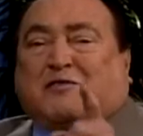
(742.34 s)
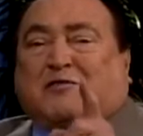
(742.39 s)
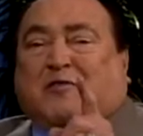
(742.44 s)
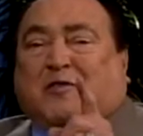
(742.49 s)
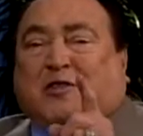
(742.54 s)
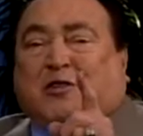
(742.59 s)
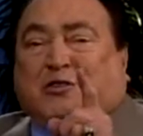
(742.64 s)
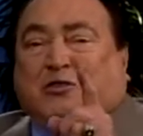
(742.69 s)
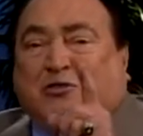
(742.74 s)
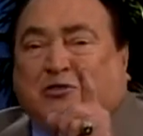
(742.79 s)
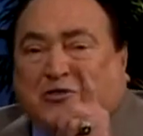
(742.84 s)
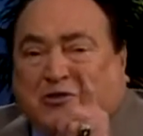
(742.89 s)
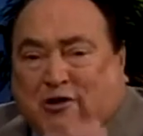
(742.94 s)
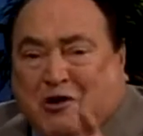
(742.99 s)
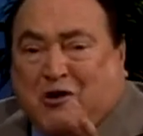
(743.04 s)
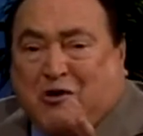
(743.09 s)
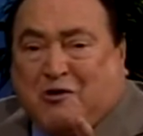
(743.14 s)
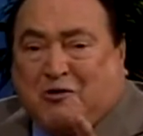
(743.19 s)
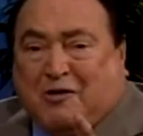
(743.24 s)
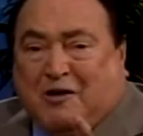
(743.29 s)
for
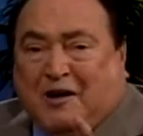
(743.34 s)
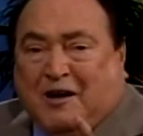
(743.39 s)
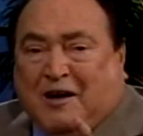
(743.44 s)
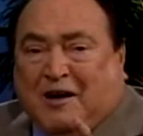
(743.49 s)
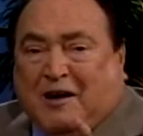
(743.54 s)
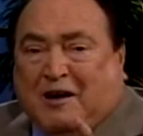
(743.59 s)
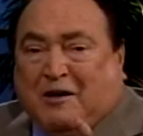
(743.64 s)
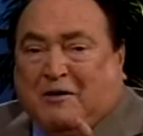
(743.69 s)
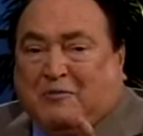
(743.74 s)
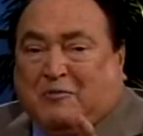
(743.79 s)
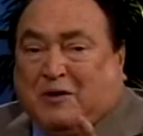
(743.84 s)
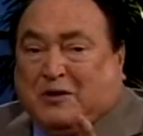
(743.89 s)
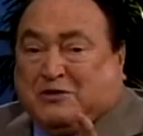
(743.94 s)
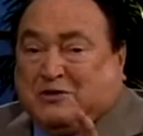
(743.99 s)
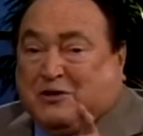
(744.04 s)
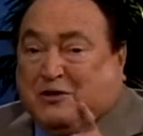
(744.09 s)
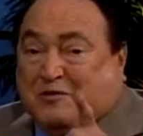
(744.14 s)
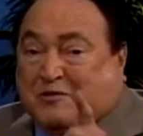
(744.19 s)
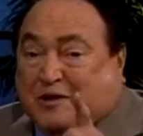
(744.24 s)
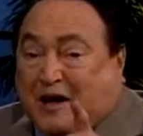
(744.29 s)
you.
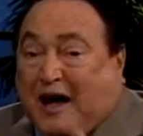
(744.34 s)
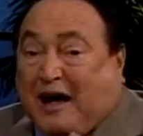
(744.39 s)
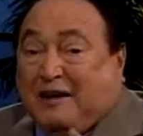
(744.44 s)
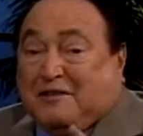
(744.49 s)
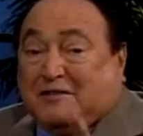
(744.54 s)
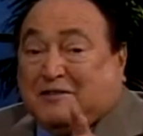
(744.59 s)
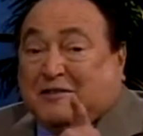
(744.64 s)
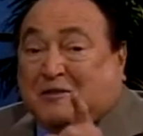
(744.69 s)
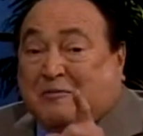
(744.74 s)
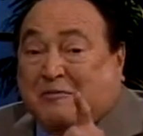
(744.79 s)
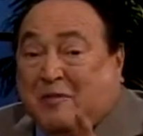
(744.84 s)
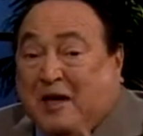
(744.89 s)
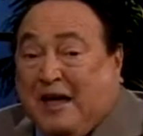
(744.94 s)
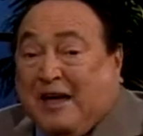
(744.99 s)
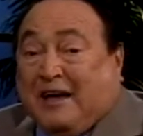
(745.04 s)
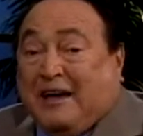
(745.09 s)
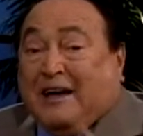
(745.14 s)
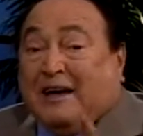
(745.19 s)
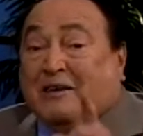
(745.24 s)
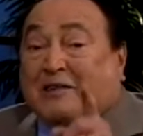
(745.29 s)
But you've got to
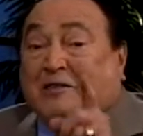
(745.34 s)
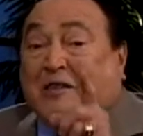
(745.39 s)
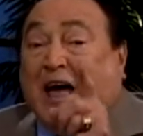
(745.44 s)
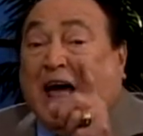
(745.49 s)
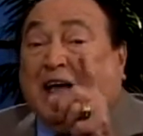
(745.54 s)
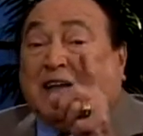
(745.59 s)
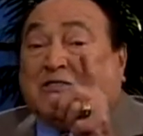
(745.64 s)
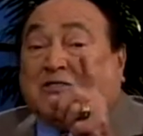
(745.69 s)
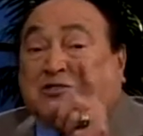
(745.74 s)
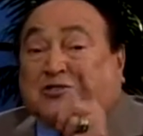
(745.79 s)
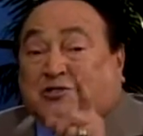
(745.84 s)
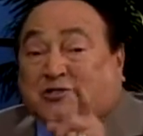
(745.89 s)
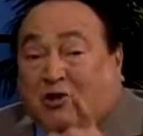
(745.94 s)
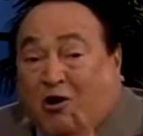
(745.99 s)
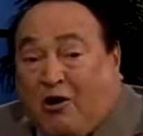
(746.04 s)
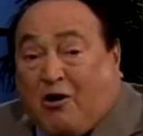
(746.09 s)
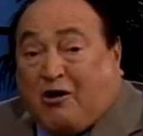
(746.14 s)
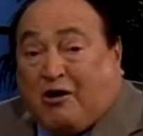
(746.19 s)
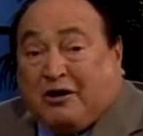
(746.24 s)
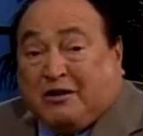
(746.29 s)
make that
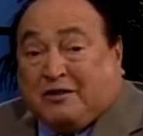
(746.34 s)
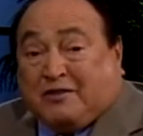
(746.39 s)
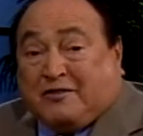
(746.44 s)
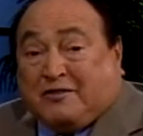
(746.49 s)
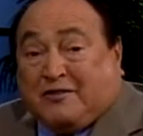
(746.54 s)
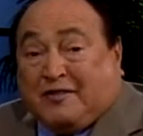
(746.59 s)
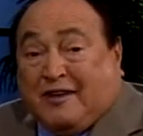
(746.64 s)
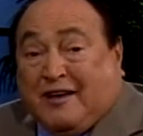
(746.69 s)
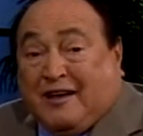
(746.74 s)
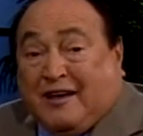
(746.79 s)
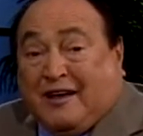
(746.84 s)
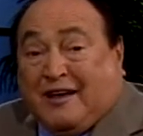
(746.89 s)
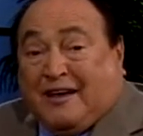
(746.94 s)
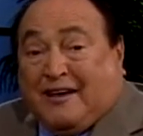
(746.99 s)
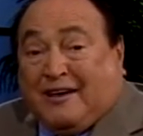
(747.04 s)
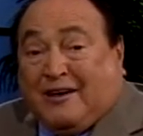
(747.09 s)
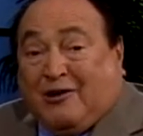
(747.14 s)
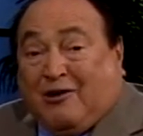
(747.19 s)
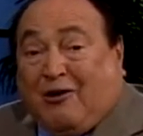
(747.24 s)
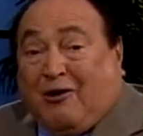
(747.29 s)
choice.
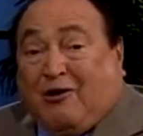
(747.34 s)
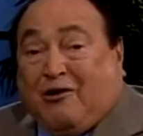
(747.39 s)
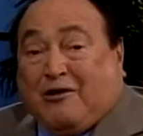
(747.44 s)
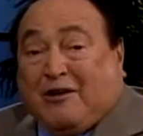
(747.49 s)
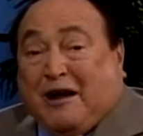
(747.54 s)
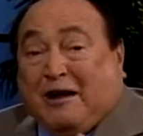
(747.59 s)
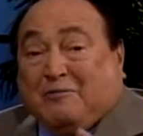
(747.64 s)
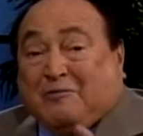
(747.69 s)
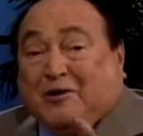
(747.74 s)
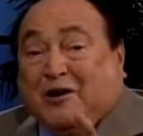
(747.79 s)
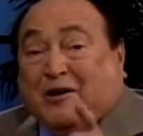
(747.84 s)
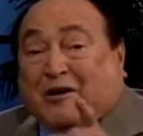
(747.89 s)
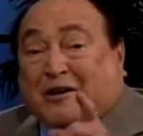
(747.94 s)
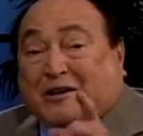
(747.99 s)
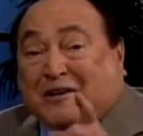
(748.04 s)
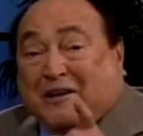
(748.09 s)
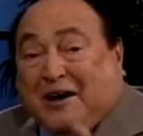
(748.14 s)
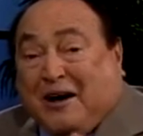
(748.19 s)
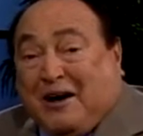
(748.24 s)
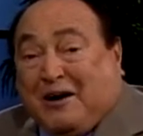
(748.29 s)
Lord, I'm going to
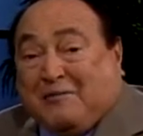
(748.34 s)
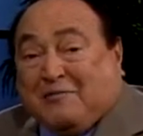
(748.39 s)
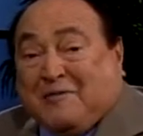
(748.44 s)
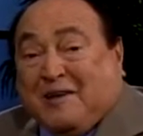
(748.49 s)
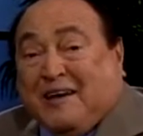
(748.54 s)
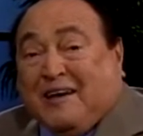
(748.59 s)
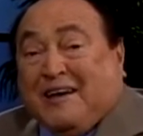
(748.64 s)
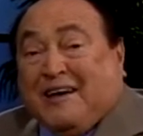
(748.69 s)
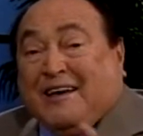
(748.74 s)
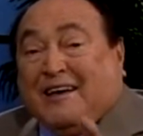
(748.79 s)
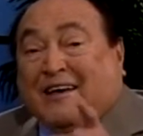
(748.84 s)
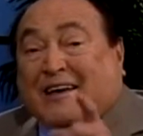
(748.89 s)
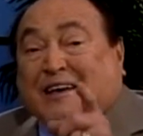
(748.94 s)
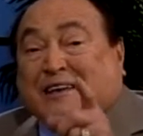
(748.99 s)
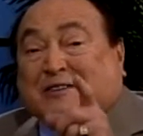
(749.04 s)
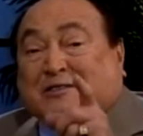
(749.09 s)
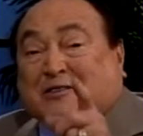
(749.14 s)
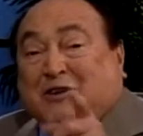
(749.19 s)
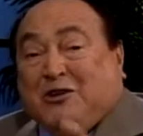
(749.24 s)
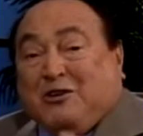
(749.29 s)
come
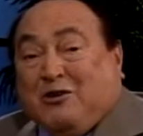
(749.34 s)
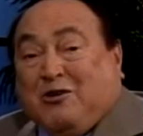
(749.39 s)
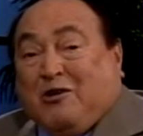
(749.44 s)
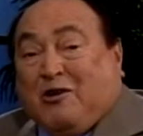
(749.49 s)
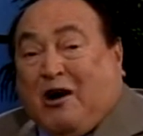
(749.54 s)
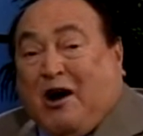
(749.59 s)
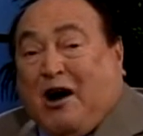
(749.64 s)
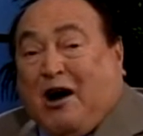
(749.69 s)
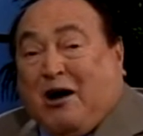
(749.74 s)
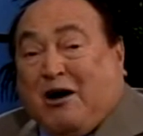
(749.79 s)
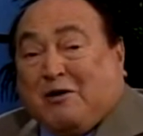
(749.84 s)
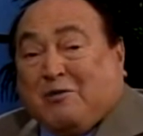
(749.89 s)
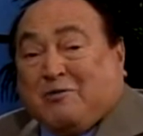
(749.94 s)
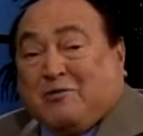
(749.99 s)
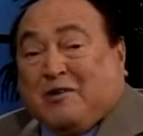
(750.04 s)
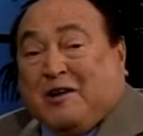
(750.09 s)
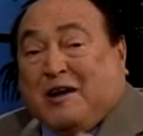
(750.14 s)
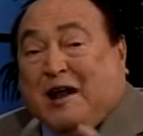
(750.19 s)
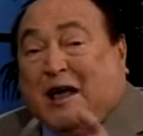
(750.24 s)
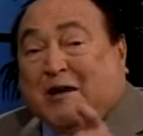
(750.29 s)
into your
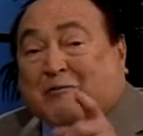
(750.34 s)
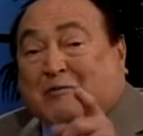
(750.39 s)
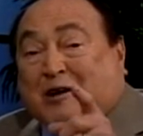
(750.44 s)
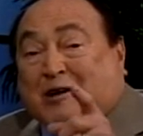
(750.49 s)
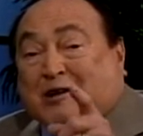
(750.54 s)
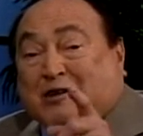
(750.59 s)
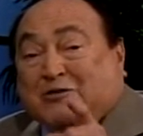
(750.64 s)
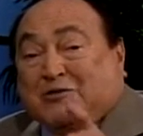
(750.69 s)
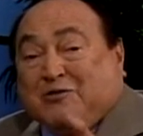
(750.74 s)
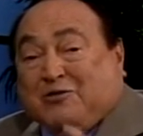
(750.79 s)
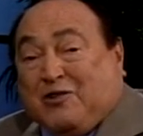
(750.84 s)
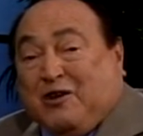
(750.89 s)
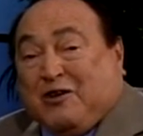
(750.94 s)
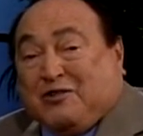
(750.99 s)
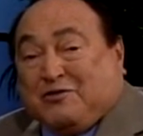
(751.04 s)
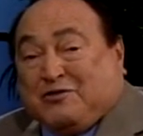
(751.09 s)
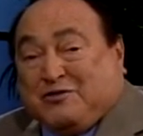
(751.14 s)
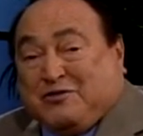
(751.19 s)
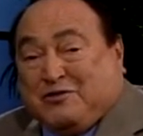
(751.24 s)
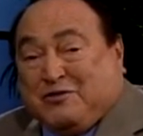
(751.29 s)
arms and I'm going to
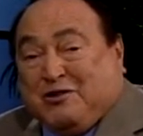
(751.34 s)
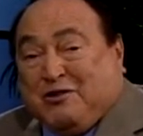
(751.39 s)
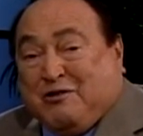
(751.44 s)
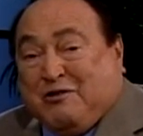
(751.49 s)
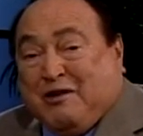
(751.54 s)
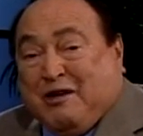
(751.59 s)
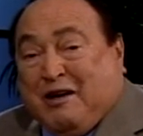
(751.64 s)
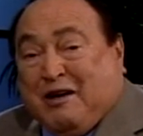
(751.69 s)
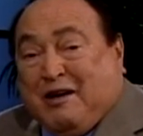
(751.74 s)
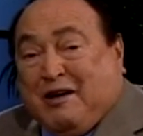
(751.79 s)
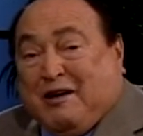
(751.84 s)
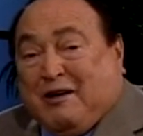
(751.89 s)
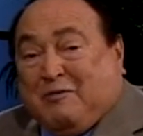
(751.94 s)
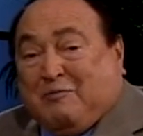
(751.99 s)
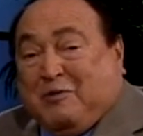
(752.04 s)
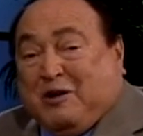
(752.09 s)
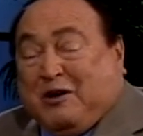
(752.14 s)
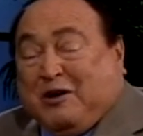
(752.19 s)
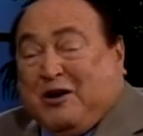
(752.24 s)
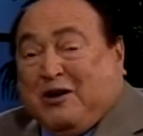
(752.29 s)
trust you
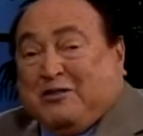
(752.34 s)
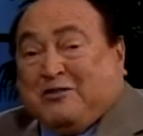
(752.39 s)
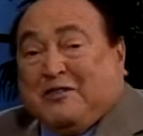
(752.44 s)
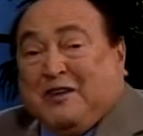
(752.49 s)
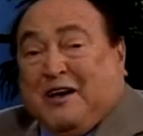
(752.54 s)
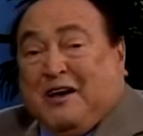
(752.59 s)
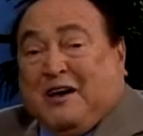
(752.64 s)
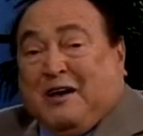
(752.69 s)
because